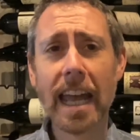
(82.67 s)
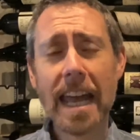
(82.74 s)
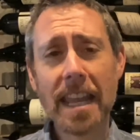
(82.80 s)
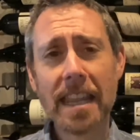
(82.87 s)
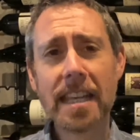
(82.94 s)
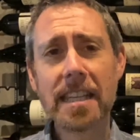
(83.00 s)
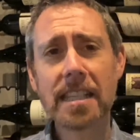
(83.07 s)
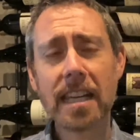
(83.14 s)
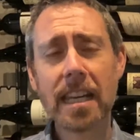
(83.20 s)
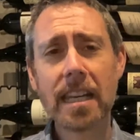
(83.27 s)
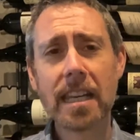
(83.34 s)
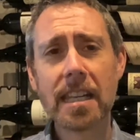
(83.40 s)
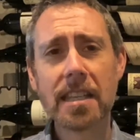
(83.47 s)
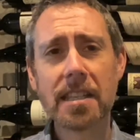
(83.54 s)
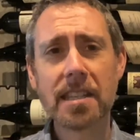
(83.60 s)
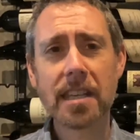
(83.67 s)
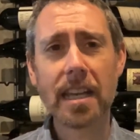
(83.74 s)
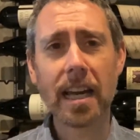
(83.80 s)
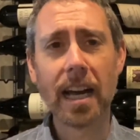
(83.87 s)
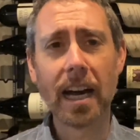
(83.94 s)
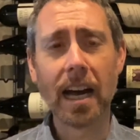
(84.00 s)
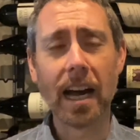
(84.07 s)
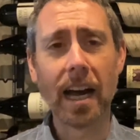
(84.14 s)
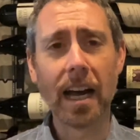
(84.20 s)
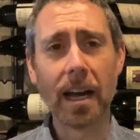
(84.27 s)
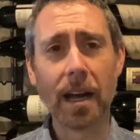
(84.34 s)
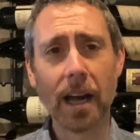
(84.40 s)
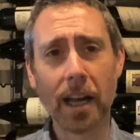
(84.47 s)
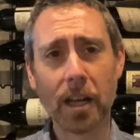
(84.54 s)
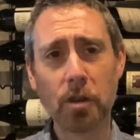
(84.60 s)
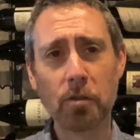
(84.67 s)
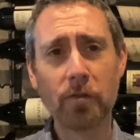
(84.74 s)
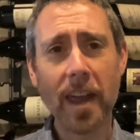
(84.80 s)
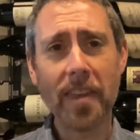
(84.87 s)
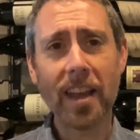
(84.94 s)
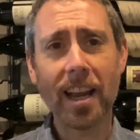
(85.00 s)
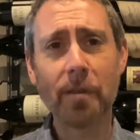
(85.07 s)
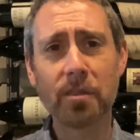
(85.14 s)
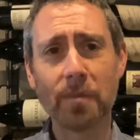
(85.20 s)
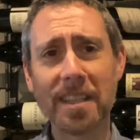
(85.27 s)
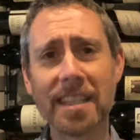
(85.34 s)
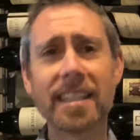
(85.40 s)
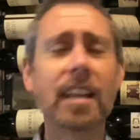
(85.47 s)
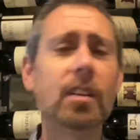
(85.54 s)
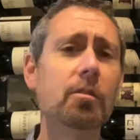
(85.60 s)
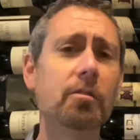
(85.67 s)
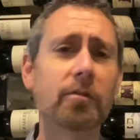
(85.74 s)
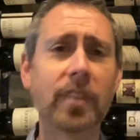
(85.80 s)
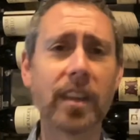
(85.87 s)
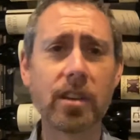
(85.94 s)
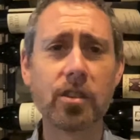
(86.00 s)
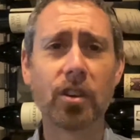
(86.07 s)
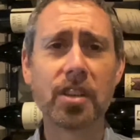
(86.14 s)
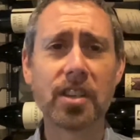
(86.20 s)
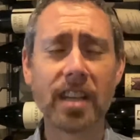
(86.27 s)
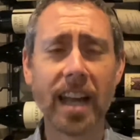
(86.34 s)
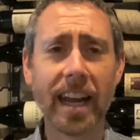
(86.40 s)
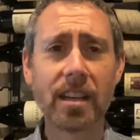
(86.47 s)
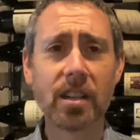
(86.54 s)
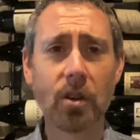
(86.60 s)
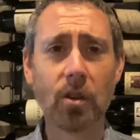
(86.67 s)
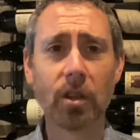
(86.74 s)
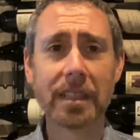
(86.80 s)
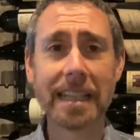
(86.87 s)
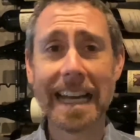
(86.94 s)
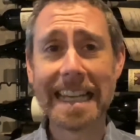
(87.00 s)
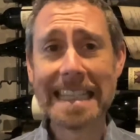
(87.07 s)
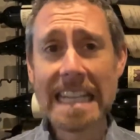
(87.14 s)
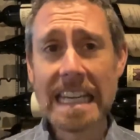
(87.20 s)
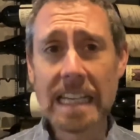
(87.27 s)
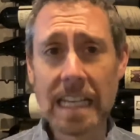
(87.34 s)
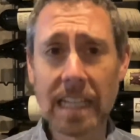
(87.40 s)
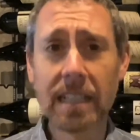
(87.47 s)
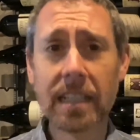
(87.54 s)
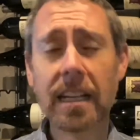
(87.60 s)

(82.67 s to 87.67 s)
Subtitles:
This is a cuvee that comes from a single vineyard site called Adina,